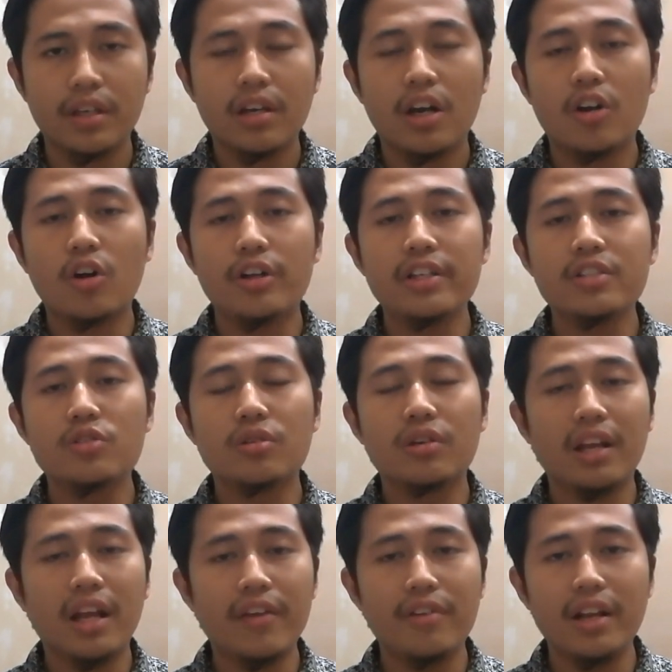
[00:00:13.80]
According to
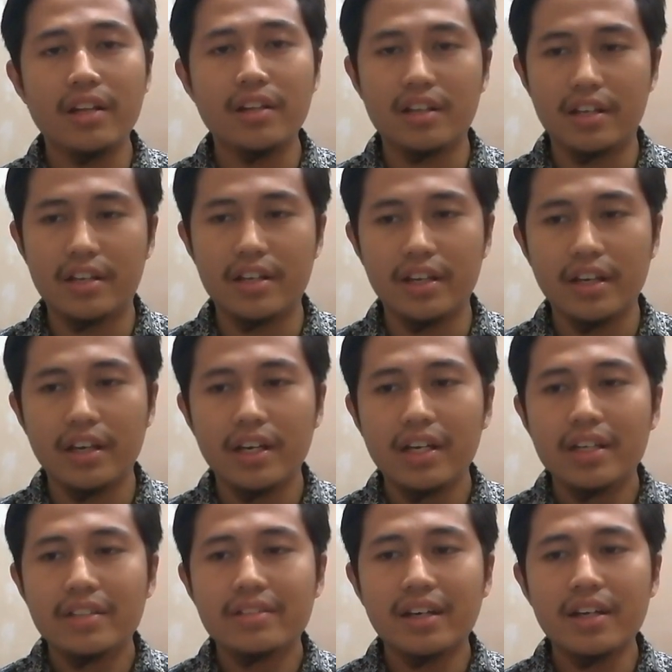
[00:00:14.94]
Cleveland Clinic,
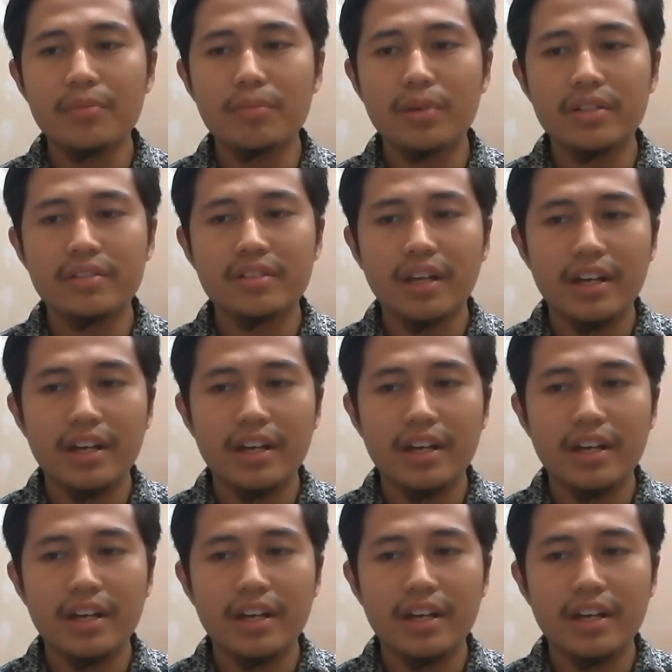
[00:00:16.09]
sunburns